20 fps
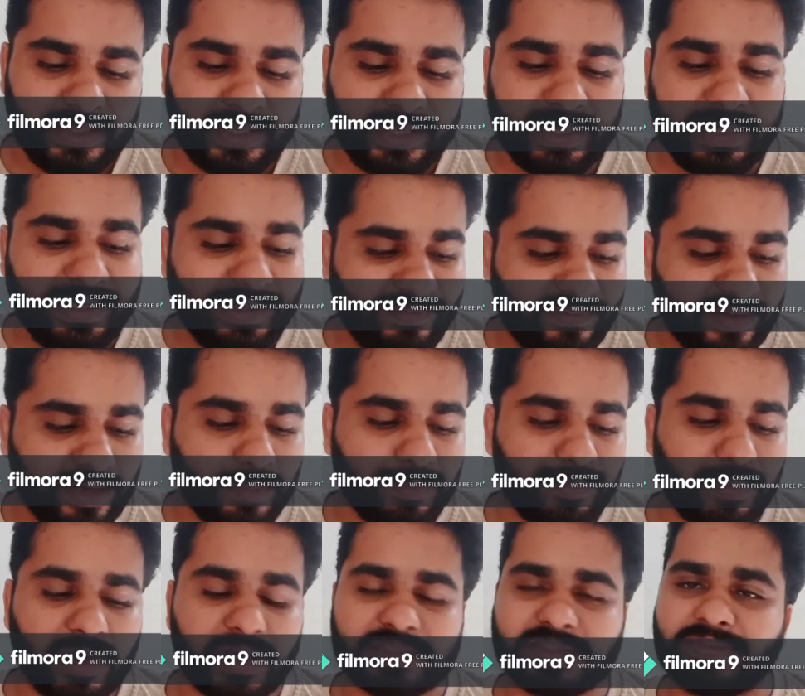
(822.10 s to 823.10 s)
in
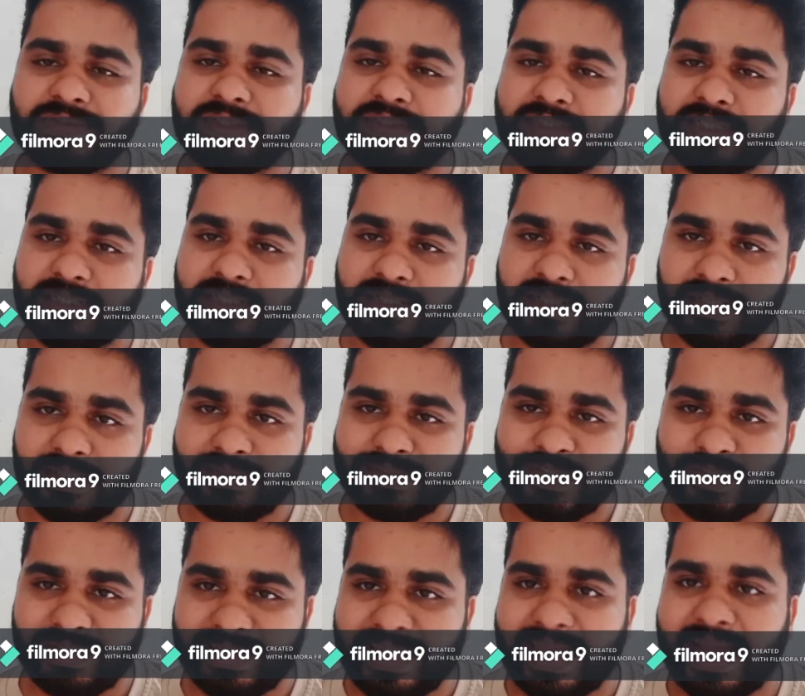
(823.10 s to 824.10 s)
different parts of the jungle
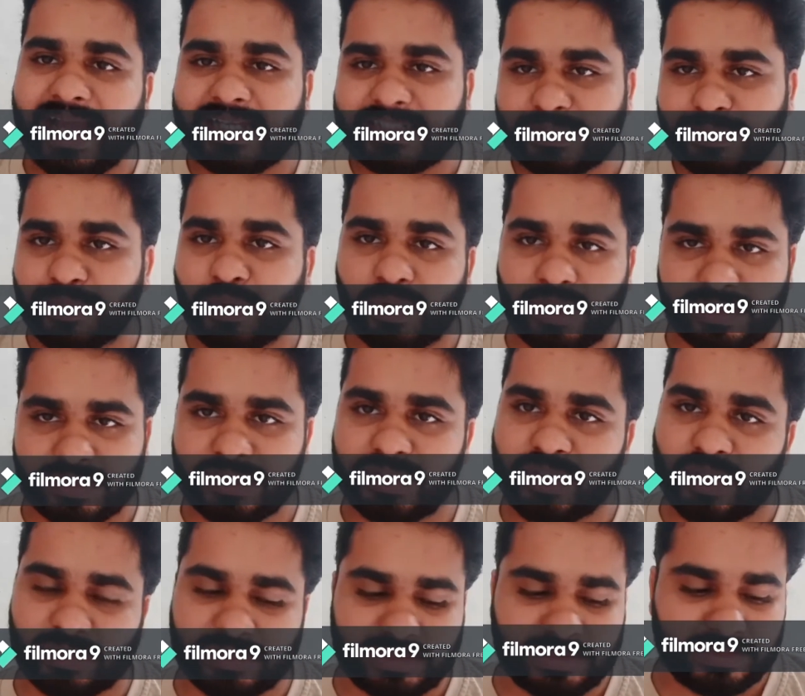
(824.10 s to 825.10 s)
to catch Brutus
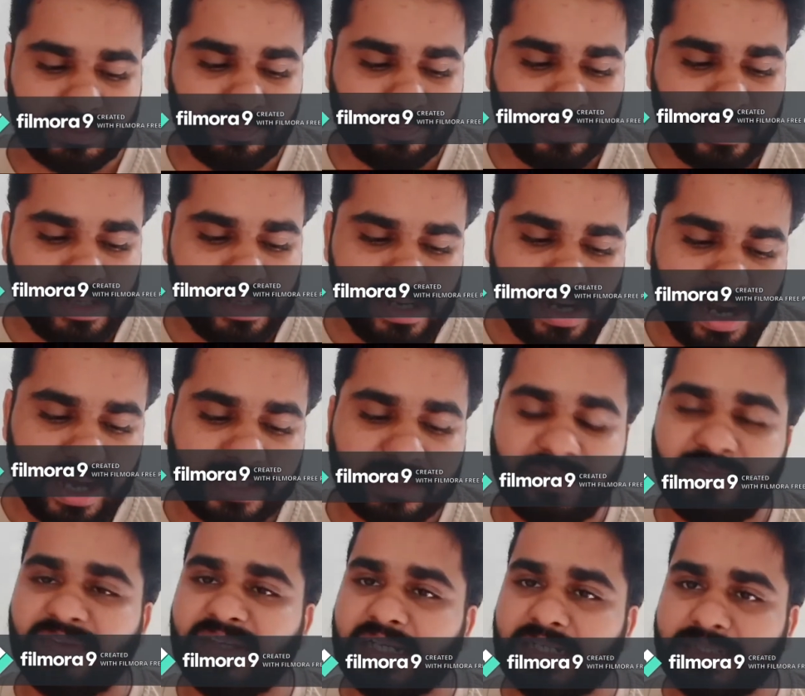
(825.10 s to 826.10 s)
Jones are
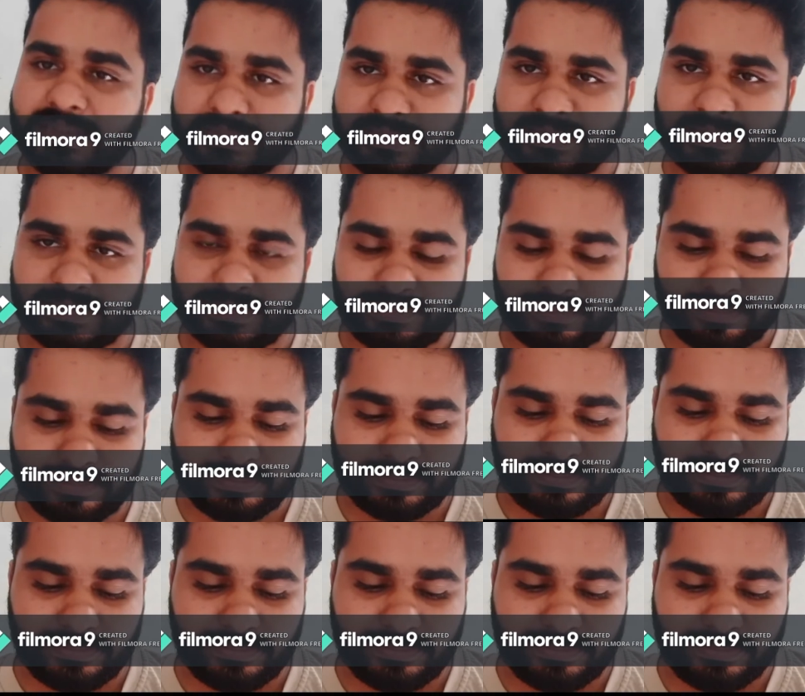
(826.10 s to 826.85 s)
the fielders.